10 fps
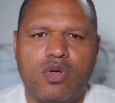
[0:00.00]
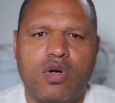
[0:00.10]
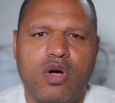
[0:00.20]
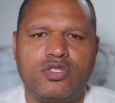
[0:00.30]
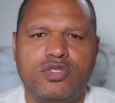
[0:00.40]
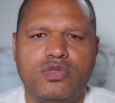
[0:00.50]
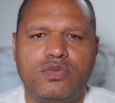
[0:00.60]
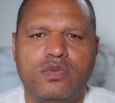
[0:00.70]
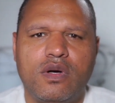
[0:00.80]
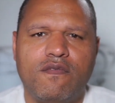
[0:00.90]
will cost
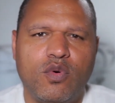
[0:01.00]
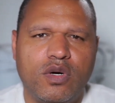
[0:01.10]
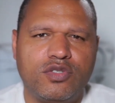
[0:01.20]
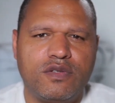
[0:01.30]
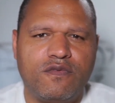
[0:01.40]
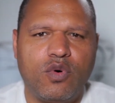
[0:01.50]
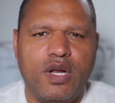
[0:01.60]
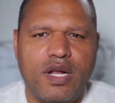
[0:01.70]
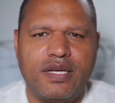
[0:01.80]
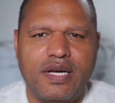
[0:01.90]
you
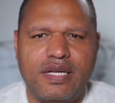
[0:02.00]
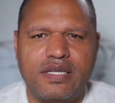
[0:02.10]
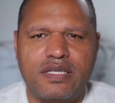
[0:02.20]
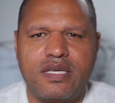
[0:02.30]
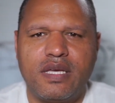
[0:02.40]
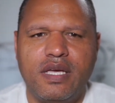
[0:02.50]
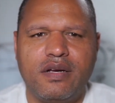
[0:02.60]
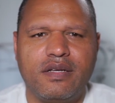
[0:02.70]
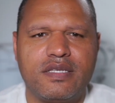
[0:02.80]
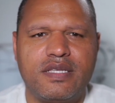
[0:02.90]
$449
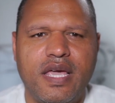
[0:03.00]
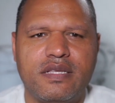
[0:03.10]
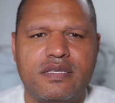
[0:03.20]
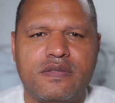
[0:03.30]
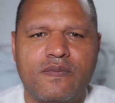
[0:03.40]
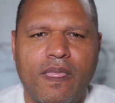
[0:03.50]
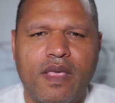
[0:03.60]
here in the States.